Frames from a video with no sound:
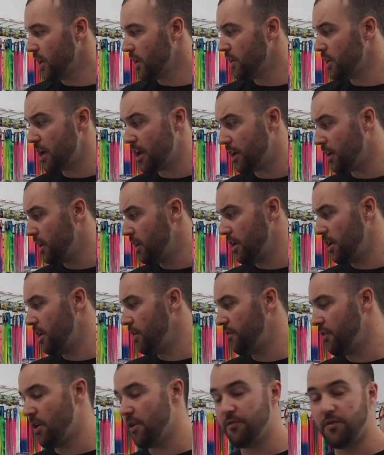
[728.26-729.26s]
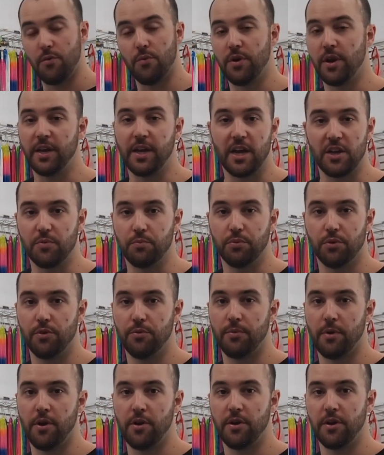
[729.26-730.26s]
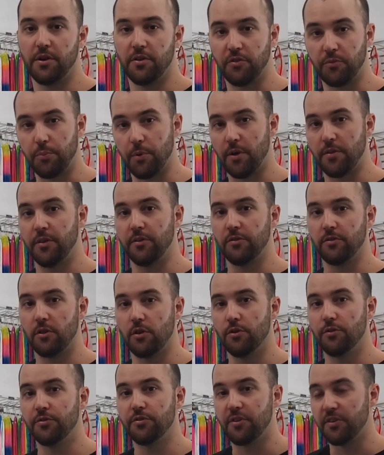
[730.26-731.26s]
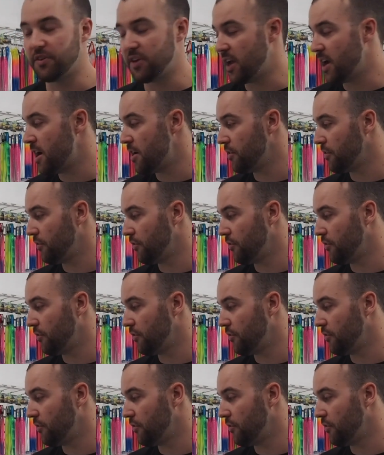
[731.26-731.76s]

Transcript: yeah, if you want to catch blue bone in a spot that's close to town,